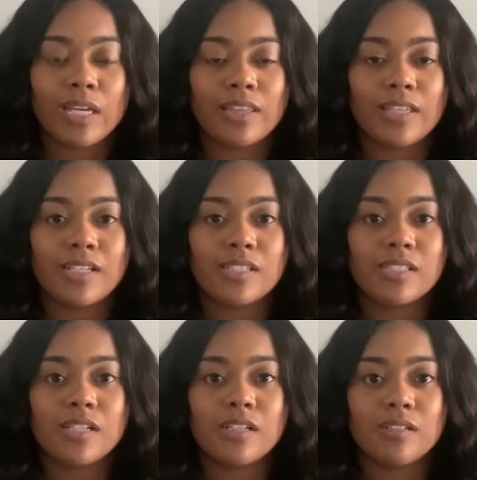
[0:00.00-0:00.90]
in this
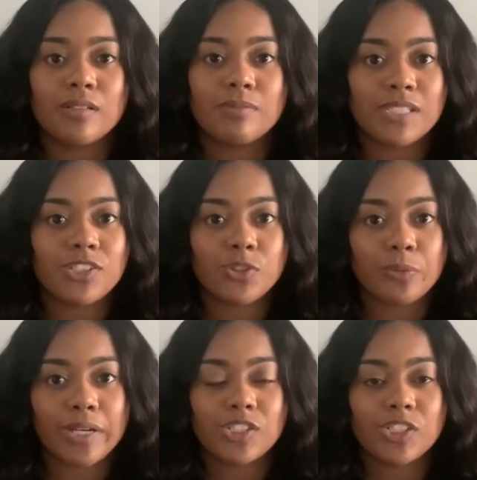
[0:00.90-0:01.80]

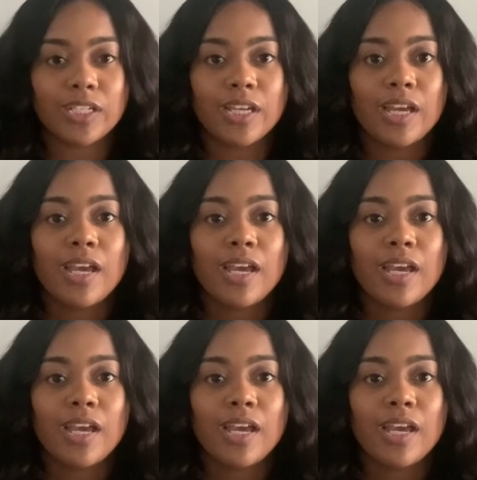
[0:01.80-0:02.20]
situation.